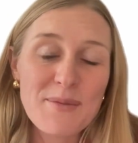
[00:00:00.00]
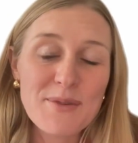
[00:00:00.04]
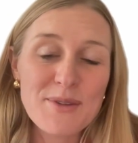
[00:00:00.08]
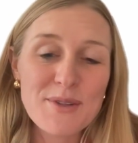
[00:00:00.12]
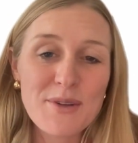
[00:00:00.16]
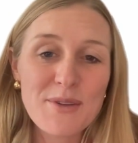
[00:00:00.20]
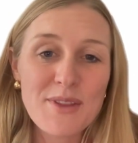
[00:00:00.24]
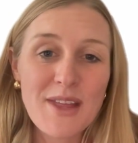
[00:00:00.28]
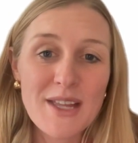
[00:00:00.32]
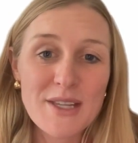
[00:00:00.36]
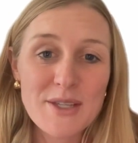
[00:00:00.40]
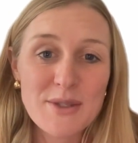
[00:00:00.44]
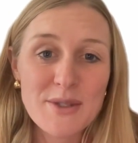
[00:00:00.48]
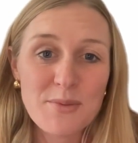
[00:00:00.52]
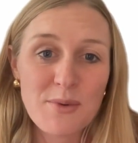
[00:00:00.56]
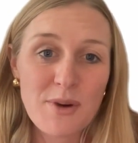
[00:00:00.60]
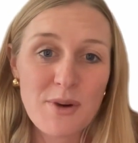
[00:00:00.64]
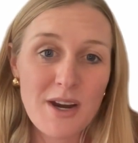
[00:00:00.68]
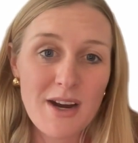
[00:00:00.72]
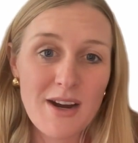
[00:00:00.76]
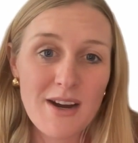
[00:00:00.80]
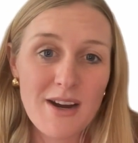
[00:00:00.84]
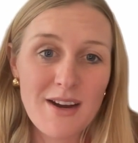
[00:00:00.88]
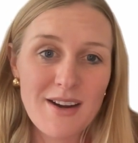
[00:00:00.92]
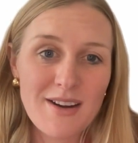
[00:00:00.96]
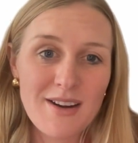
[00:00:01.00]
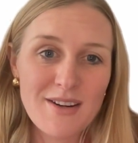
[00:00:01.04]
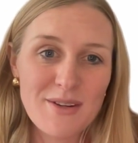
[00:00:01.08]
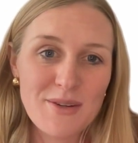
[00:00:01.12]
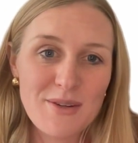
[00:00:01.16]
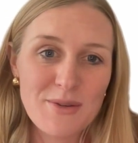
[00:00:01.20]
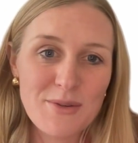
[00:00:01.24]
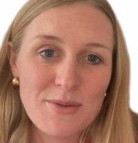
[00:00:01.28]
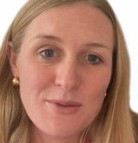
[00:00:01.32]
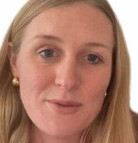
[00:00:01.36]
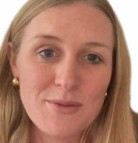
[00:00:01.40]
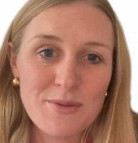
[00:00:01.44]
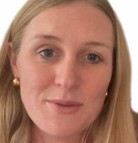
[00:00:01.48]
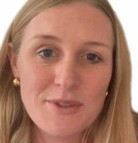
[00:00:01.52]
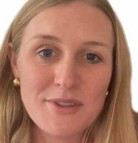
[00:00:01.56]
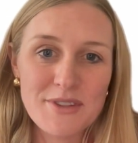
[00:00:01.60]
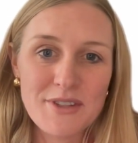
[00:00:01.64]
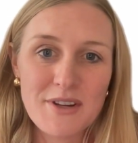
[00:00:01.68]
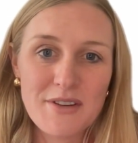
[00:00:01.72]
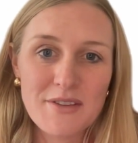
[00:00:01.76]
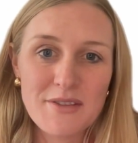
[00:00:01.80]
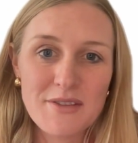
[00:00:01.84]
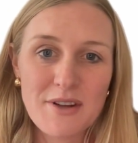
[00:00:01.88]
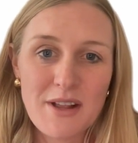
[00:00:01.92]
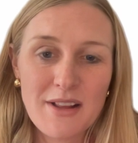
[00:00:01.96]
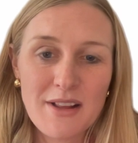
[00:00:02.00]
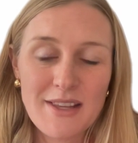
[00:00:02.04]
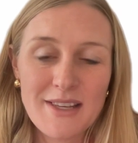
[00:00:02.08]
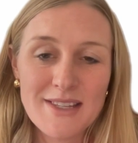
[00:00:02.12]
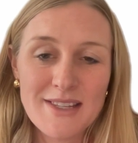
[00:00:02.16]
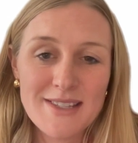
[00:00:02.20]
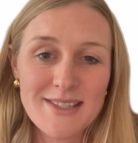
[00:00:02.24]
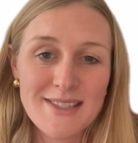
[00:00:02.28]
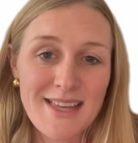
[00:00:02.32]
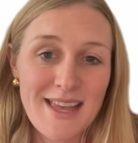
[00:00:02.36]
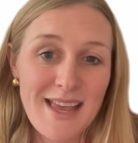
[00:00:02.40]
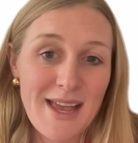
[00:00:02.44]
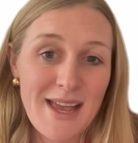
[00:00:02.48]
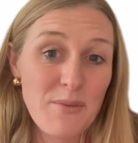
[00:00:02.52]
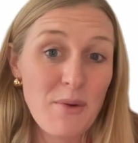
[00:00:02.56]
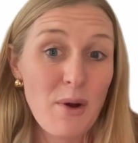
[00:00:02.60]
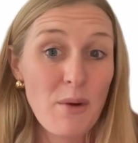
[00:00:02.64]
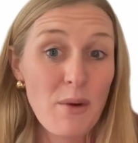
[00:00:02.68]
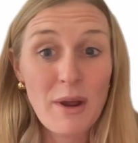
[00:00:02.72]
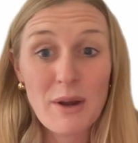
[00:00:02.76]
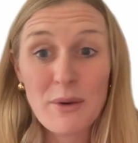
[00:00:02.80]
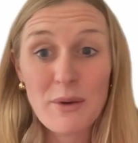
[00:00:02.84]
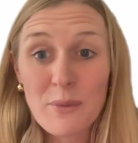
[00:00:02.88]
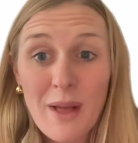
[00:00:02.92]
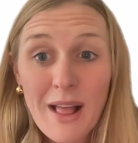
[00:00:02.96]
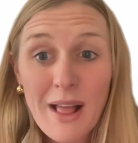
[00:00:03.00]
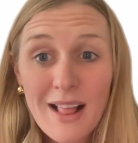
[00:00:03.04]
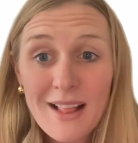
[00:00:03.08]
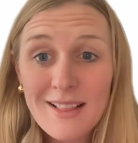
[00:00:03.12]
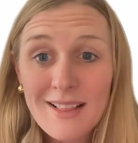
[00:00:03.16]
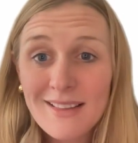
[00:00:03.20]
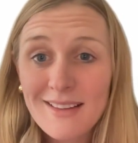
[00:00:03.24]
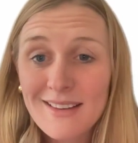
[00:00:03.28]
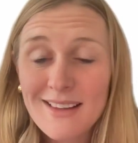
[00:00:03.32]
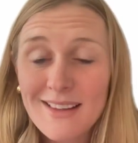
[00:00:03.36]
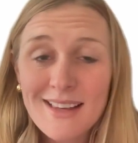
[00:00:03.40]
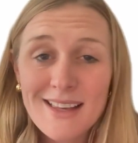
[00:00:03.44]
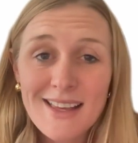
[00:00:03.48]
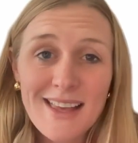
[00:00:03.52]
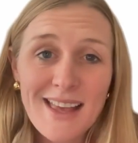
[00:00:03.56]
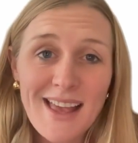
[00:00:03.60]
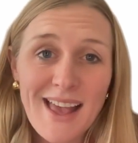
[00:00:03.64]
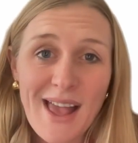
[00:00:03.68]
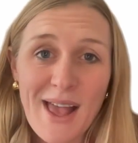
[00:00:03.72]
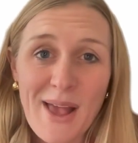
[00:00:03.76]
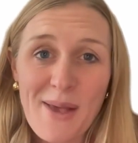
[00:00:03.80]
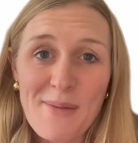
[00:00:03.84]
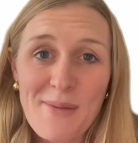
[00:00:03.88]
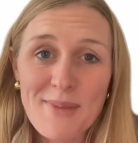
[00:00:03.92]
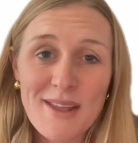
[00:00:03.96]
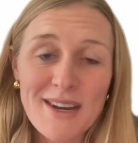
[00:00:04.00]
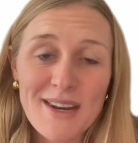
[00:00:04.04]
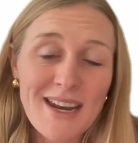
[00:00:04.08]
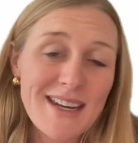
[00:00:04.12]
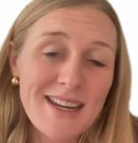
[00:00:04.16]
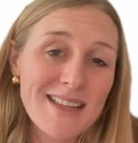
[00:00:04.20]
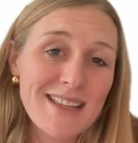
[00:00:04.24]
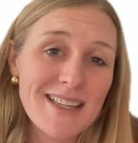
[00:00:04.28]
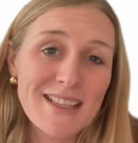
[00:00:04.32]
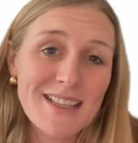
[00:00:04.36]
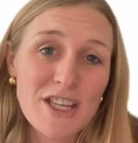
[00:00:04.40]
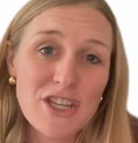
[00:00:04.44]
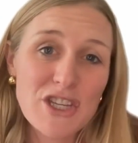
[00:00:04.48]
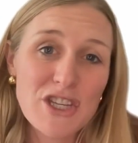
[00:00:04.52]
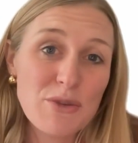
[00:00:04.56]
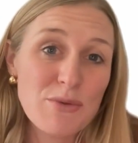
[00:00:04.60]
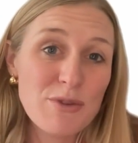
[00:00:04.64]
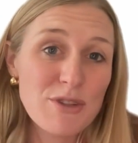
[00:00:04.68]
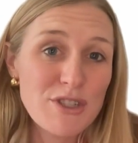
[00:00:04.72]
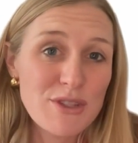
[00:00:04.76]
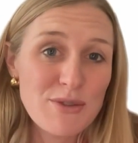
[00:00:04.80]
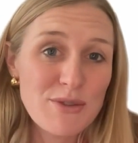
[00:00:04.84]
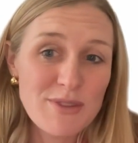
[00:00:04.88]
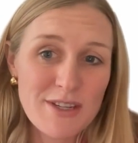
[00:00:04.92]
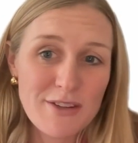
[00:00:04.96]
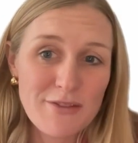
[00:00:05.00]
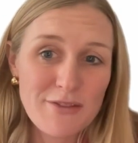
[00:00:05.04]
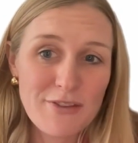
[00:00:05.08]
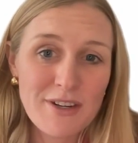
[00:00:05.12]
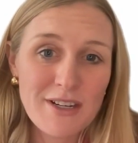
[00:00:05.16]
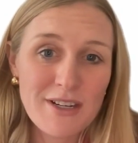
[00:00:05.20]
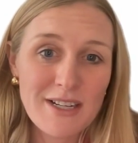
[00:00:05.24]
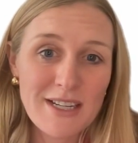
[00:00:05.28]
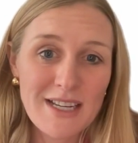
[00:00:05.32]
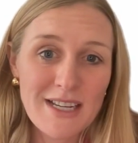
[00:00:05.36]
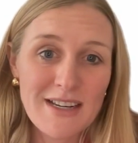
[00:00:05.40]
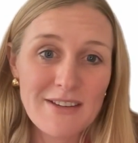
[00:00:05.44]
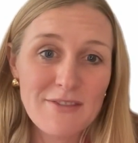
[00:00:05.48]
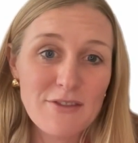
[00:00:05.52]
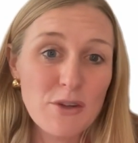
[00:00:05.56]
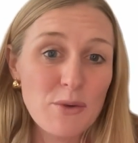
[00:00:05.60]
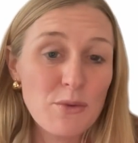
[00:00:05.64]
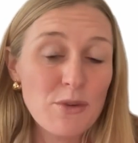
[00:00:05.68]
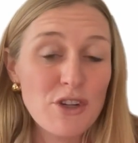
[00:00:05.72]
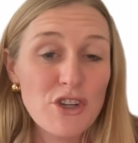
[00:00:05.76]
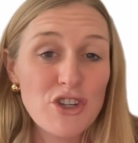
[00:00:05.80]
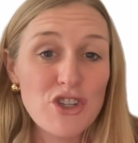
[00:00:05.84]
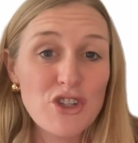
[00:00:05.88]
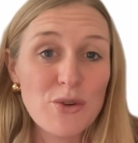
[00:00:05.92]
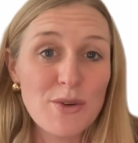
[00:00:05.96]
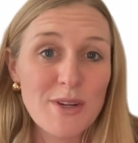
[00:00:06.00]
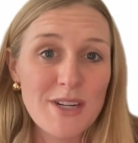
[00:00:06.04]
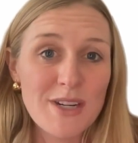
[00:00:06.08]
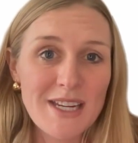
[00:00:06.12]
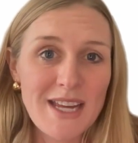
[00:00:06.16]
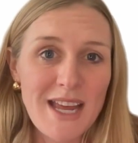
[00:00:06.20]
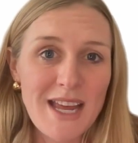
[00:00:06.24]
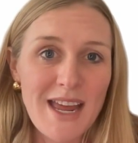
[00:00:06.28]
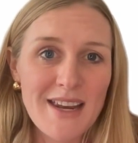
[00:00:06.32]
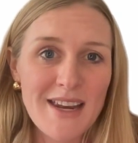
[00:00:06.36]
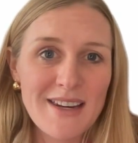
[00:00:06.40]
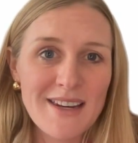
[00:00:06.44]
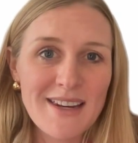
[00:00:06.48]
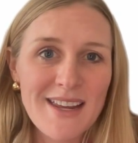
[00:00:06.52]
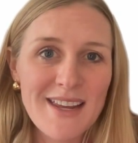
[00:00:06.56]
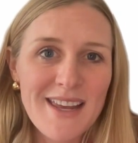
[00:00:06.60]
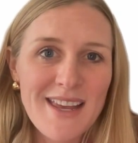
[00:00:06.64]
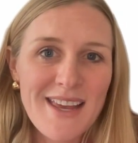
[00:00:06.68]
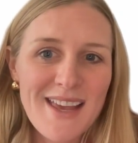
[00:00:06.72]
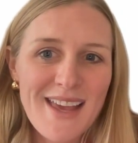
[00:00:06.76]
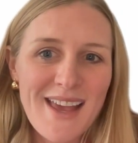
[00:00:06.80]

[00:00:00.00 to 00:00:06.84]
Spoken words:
So that's where you will tell us what went well and anything that you would do differently if you were to do it again.